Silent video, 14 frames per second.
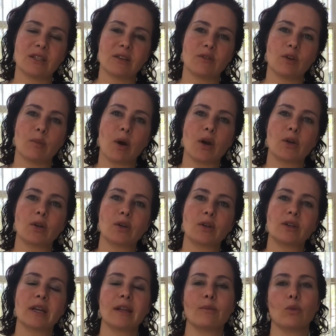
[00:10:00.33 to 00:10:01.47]
of your partner
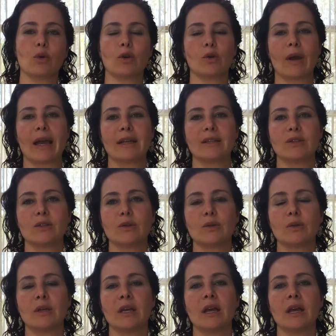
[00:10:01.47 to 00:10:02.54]
and more gratitude.